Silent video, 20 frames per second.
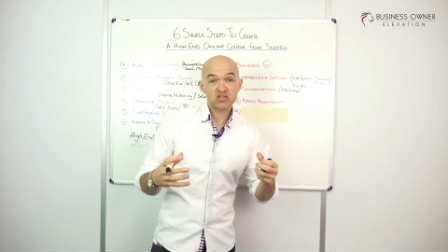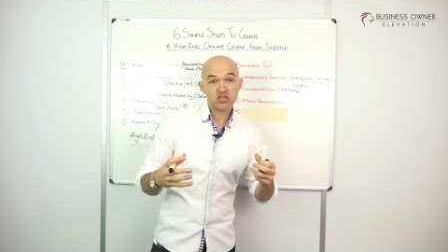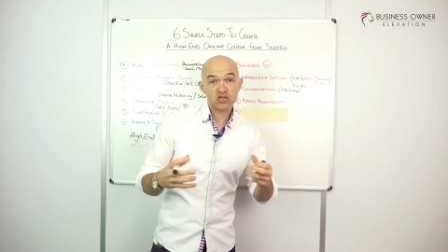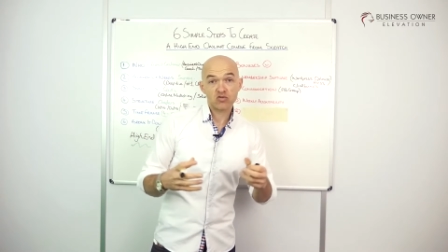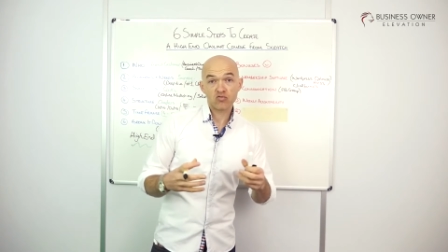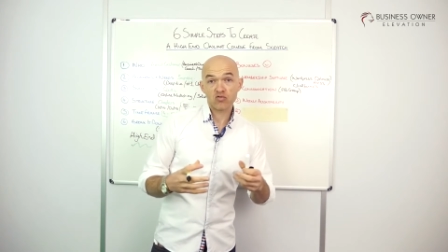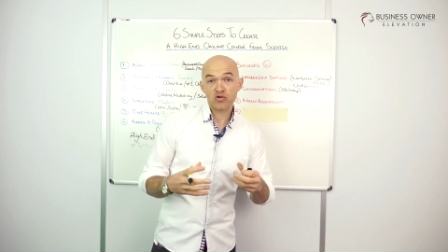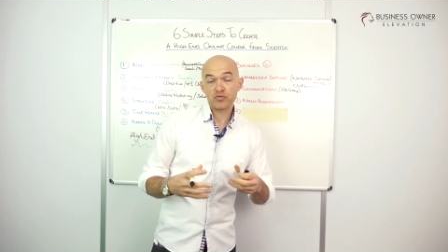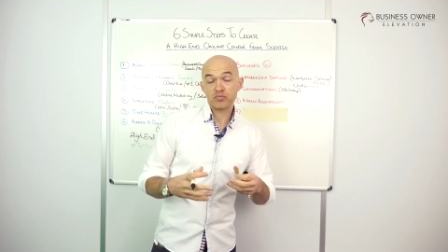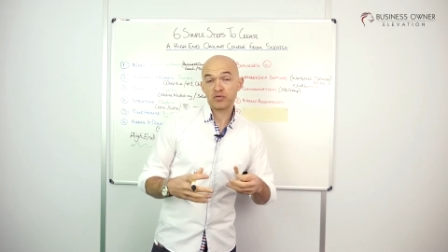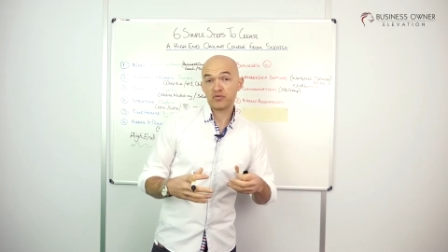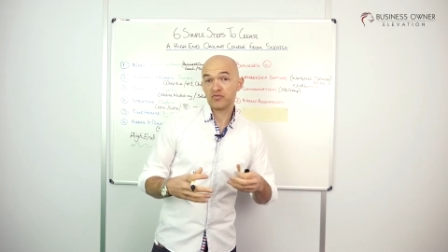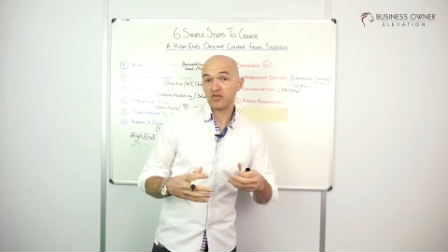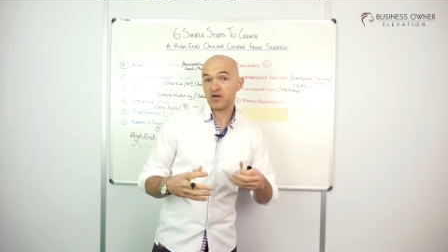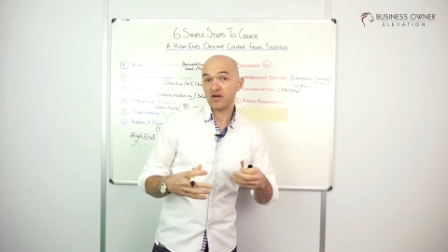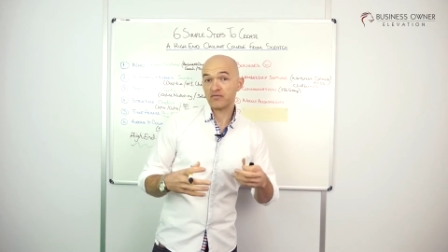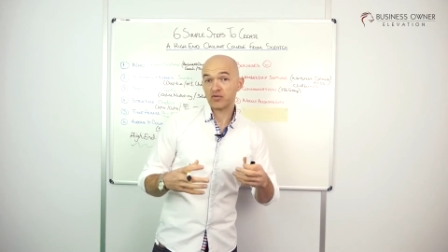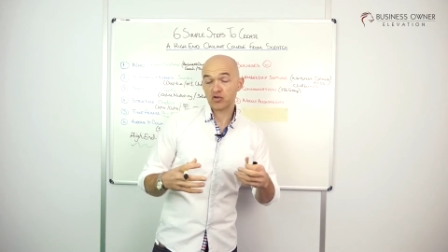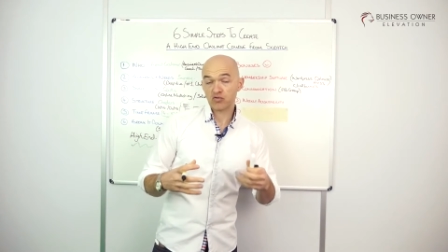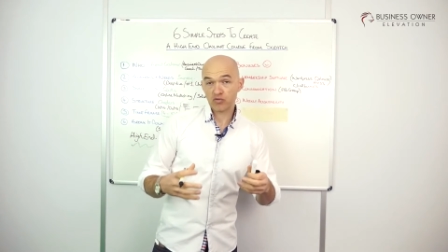to group if you
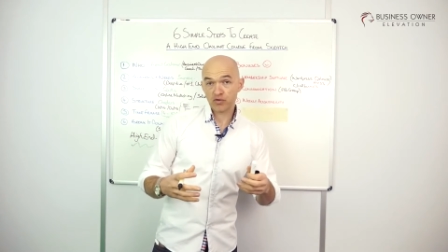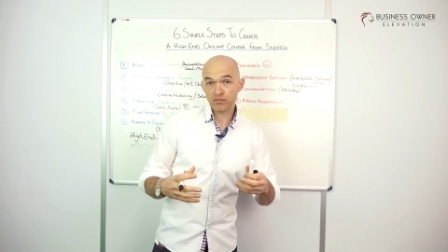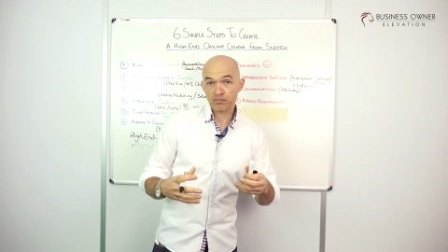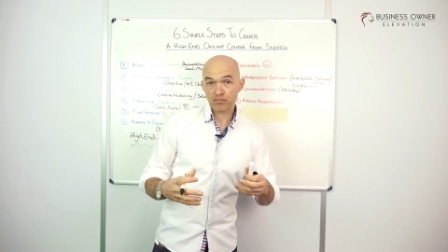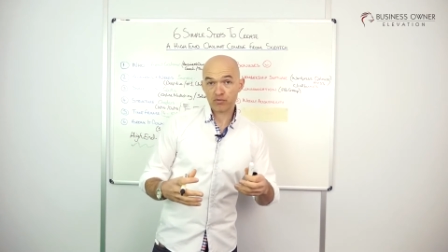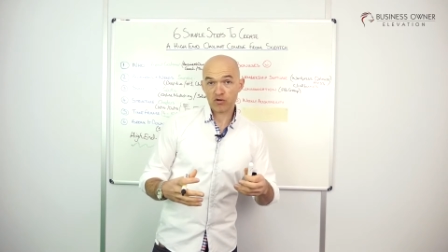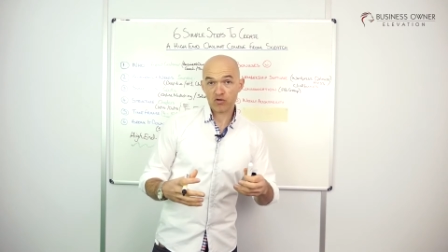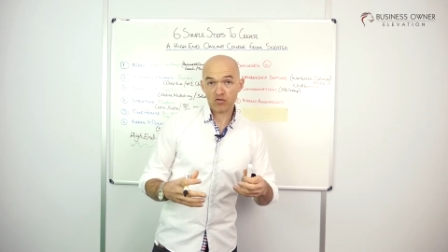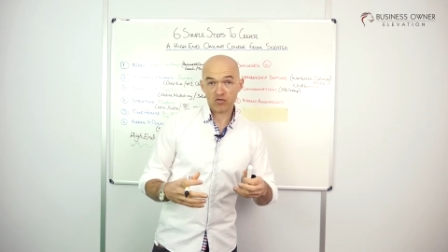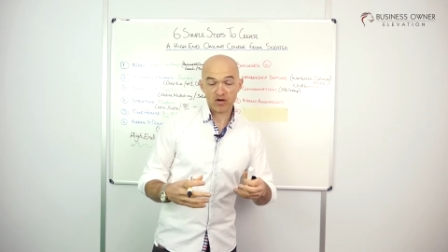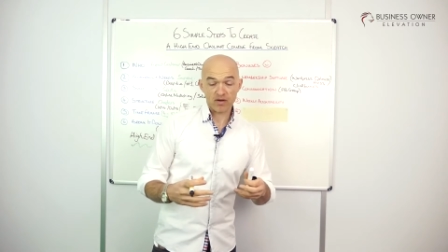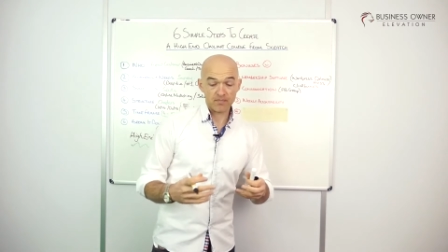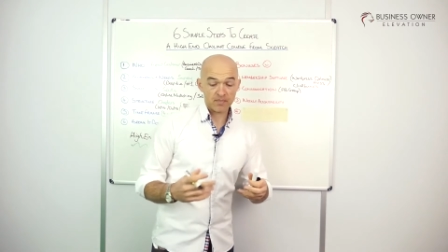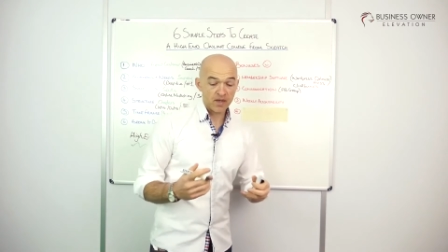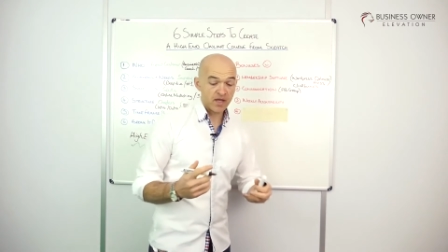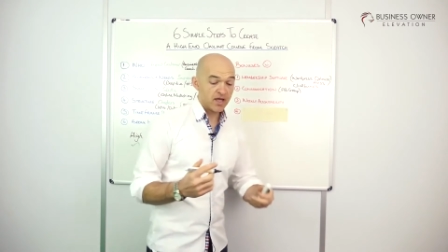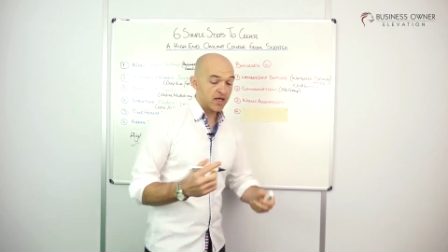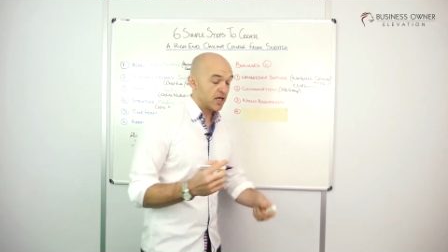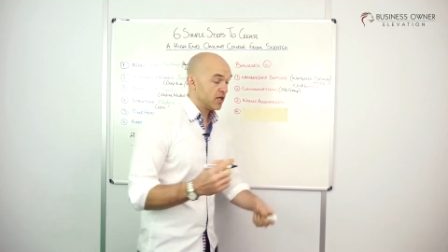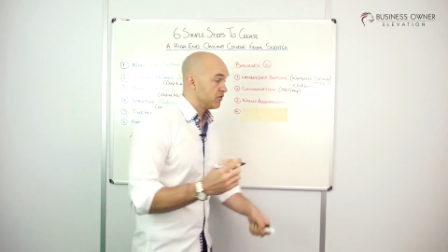have a group program.
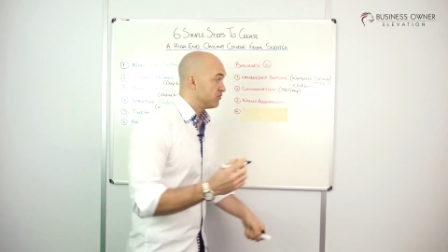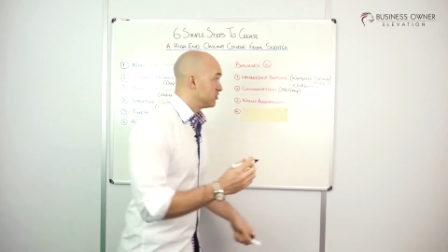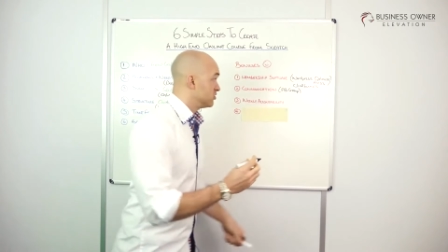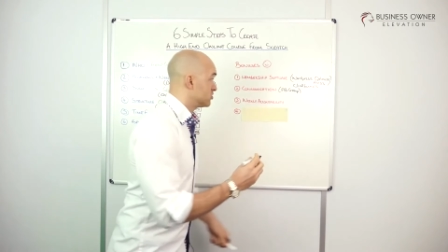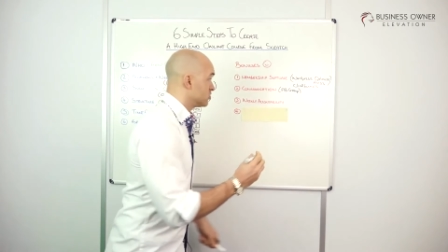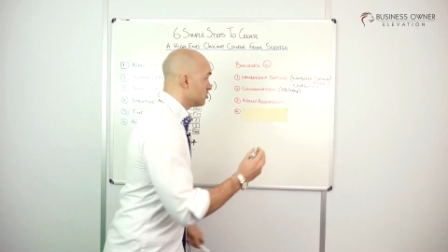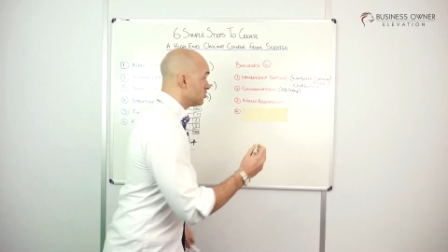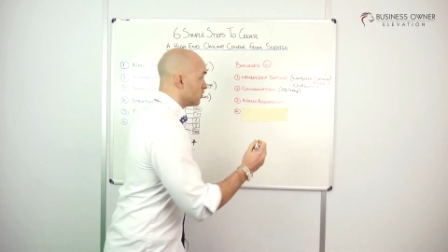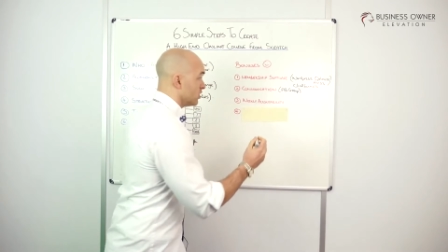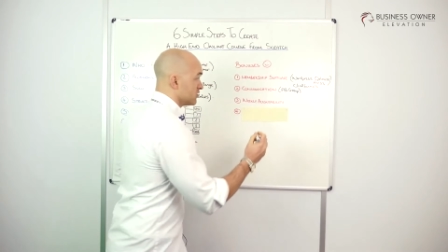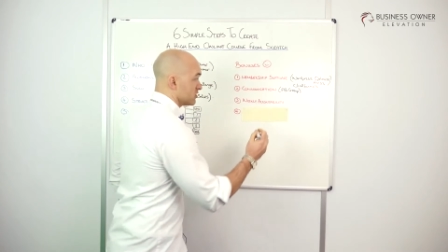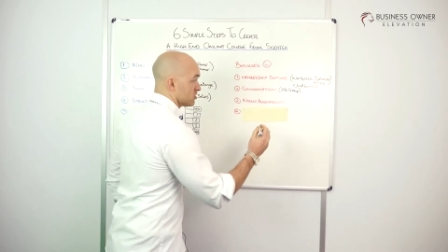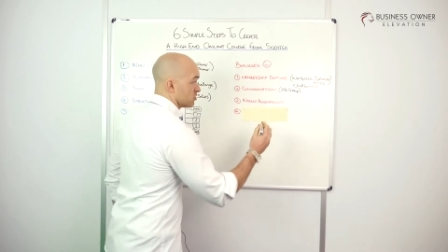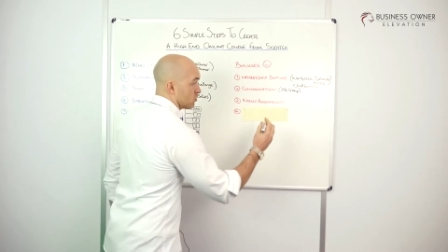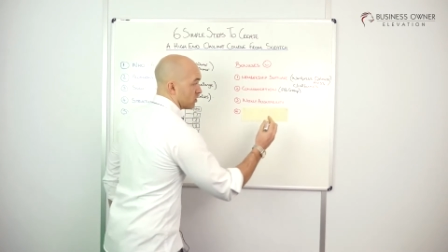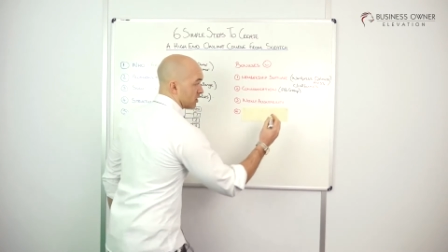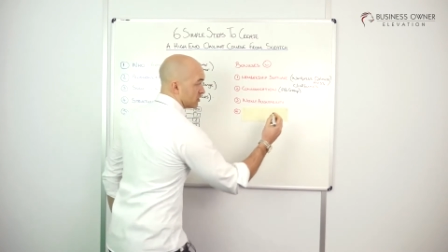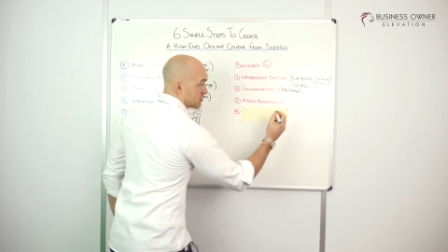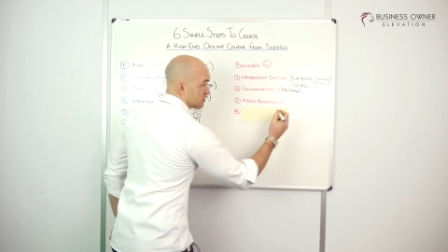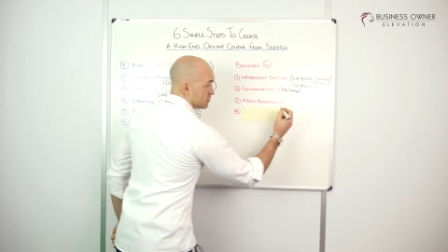If you do
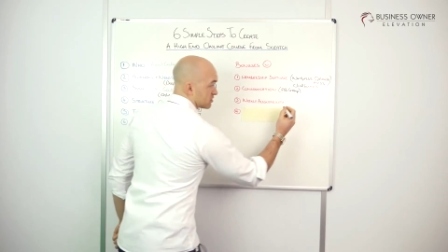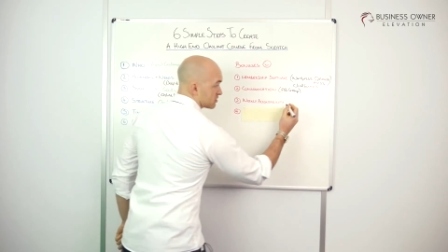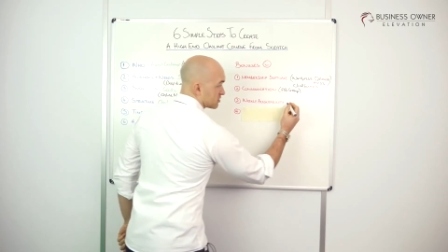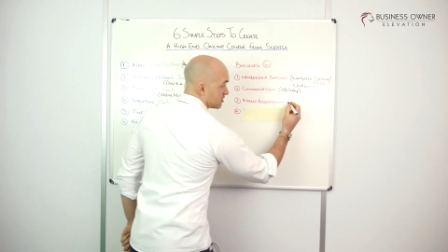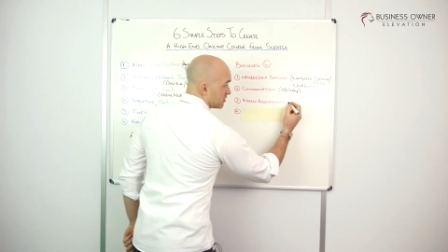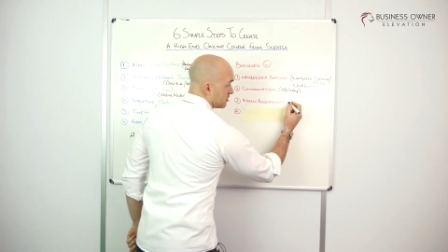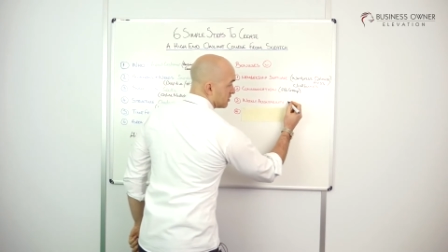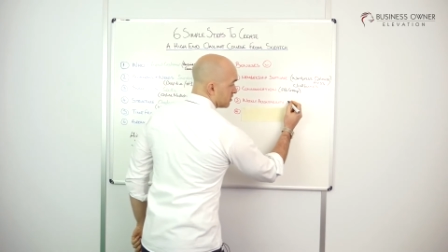one-to-ones,